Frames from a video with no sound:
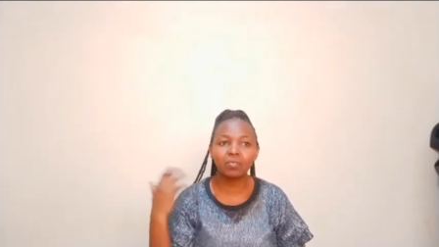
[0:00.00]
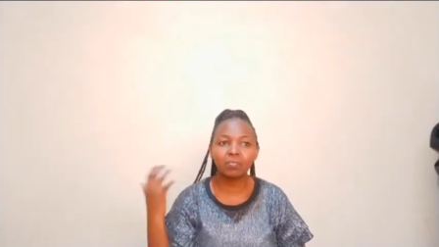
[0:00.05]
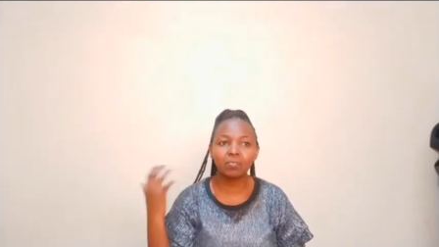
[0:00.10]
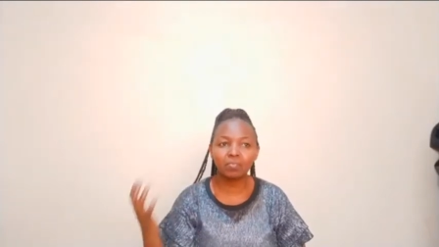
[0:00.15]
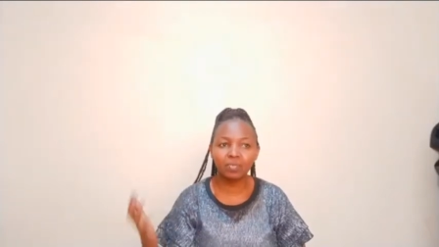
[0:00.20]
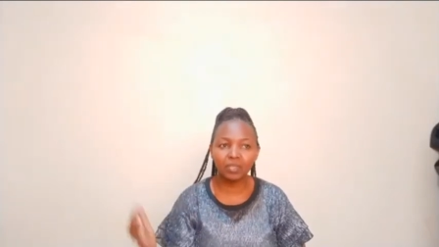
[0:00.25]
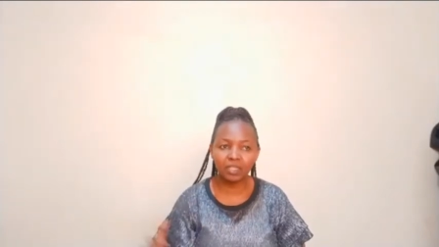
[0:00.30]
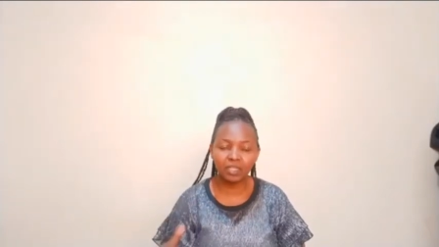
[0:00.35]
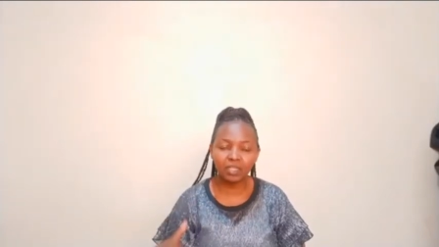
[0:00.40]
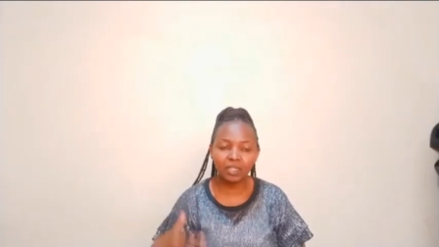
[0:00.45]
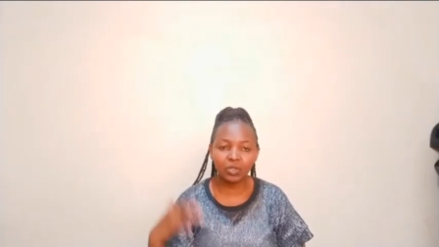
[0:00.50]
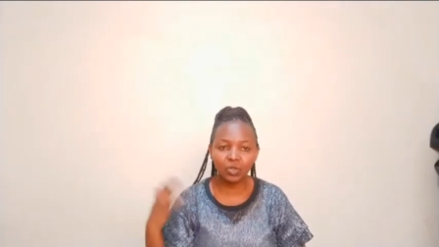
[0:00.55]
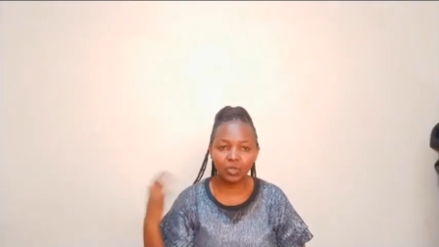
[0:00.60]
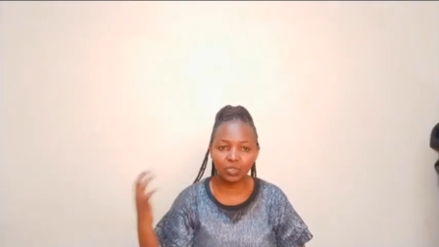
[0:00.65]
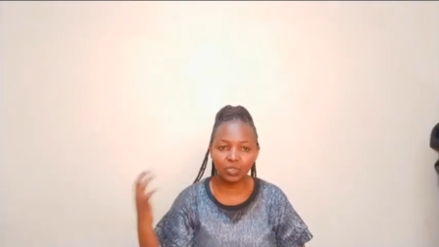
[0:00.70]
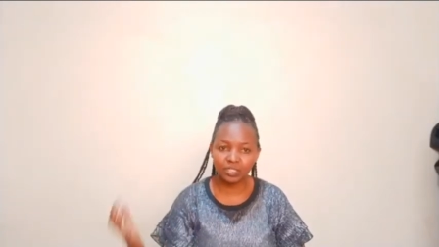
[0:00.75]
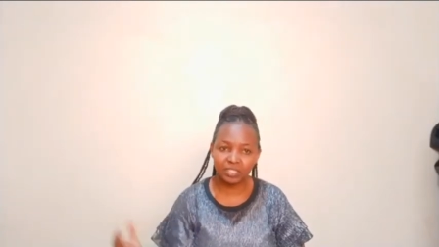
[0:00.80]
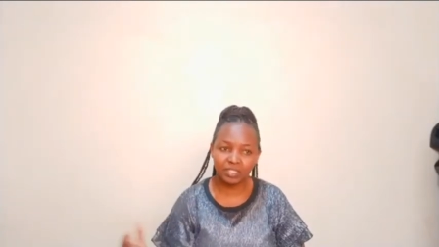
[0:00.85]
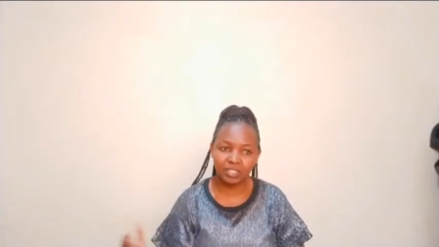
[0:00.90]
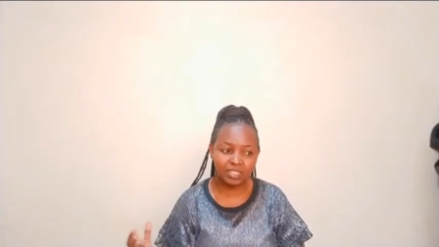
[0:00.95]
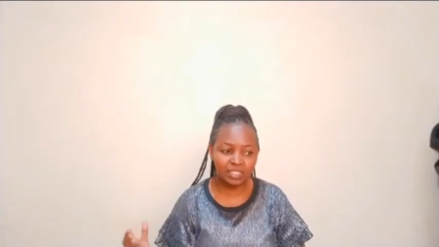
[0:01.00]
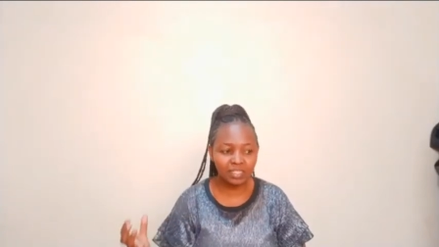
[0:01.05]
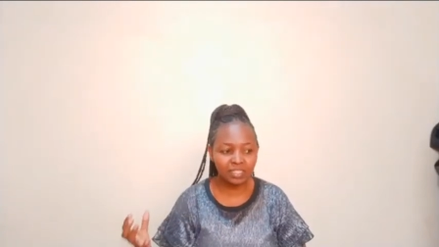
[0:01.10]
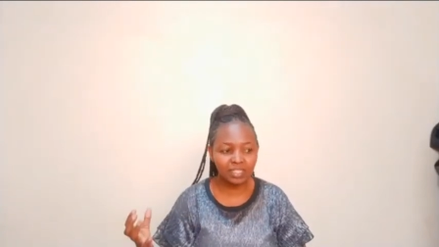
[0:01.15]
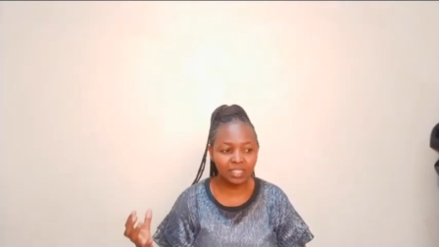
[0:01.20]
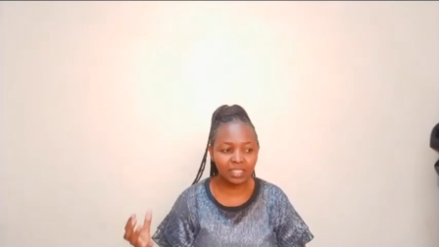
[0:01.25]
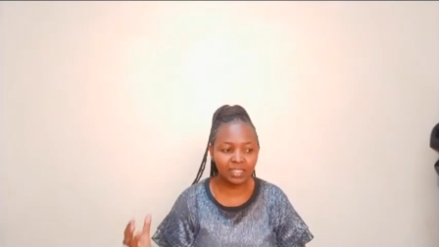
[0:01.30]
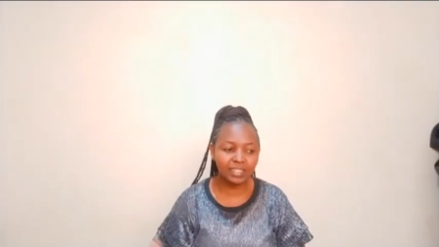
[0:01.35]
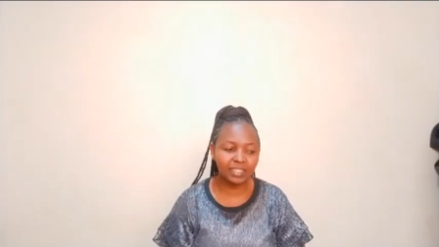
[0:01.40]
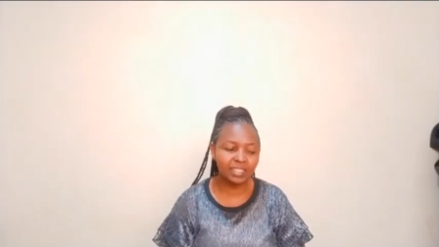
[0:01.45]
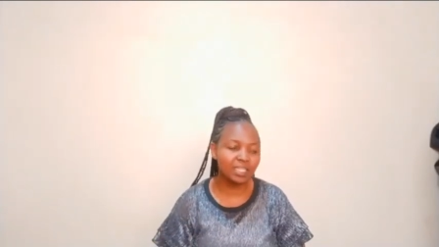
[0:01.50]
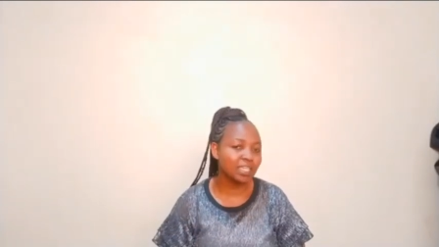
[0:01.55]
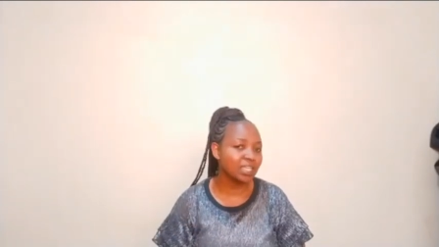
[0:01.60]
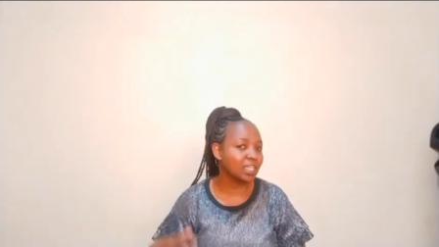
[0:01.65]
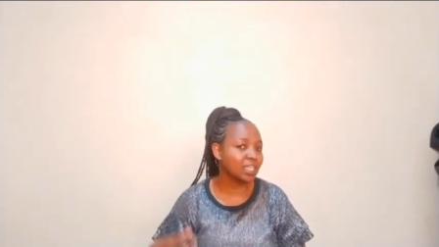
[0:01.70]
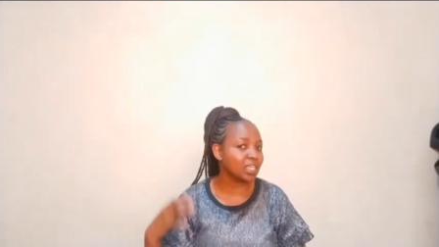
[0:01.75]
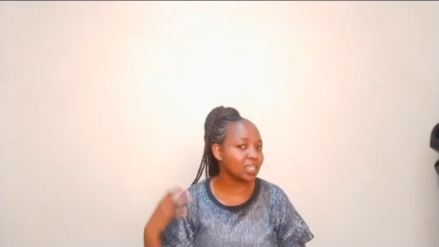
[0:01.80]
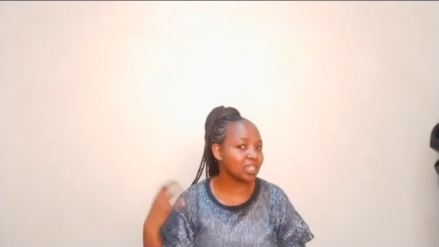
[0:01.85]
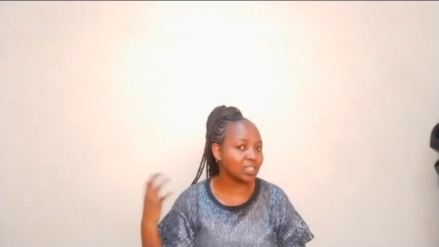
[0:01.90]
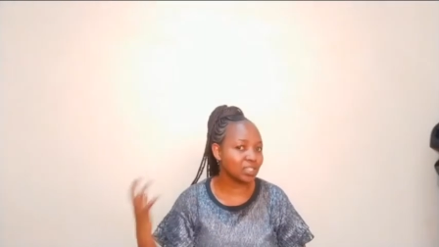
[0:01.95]
being consistent
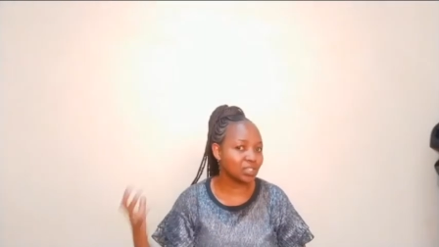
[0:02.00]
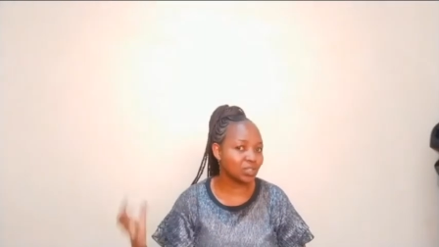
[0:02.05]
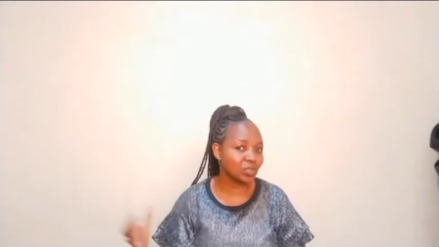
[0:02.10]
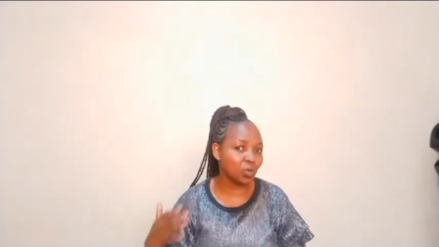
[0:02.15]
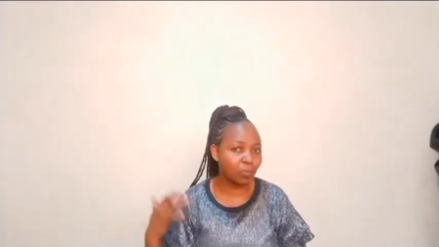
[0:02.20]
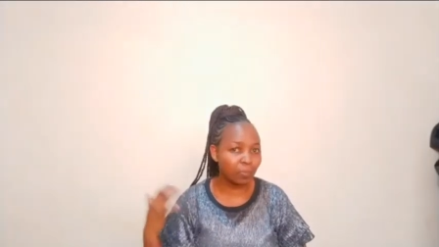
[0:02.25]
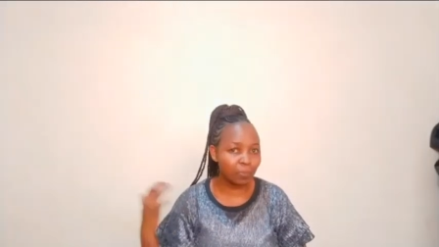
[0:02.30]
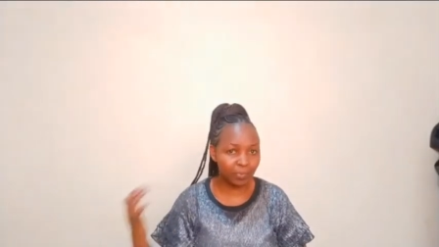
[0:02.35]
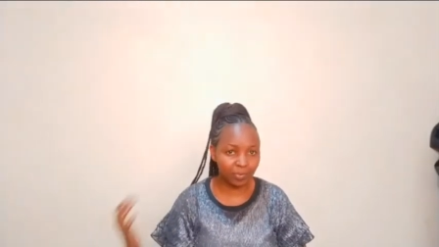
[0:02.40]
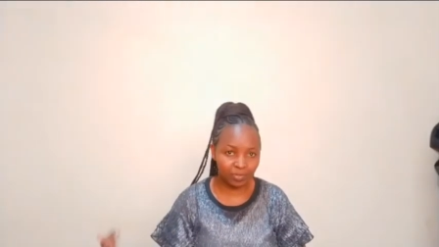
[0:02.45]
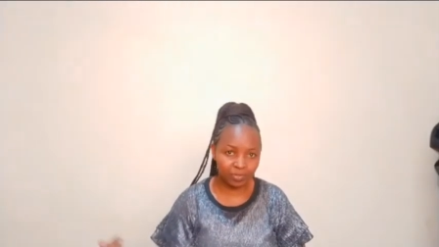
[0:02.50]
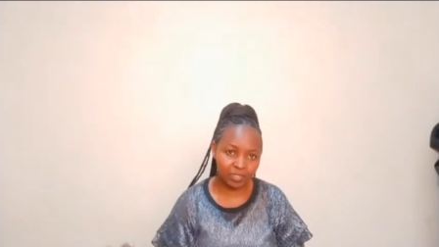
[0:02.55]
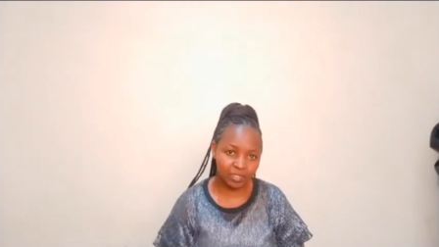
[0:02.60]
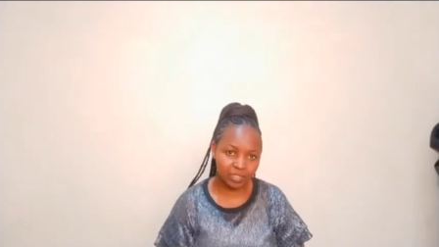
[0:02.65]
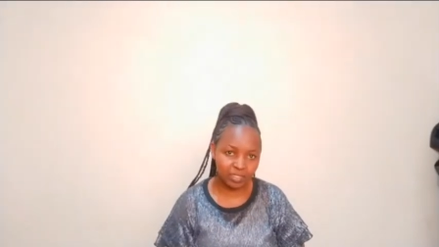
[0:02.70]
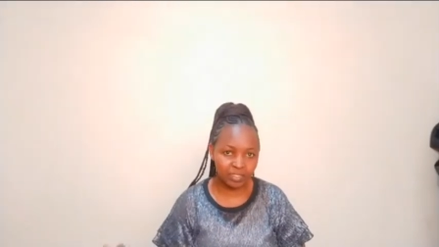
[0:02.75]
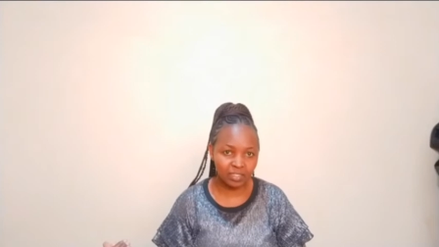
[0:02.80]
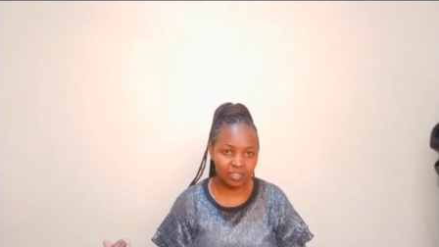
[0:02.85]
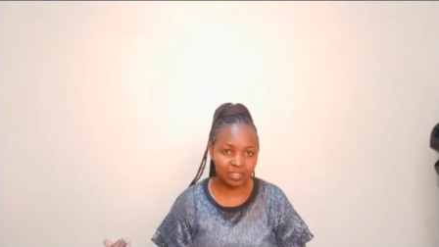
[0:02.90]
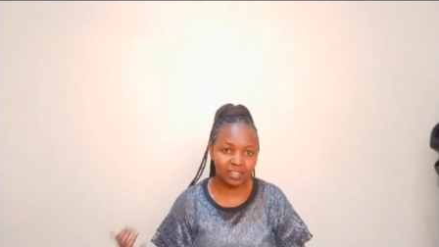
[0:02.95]
in your posting.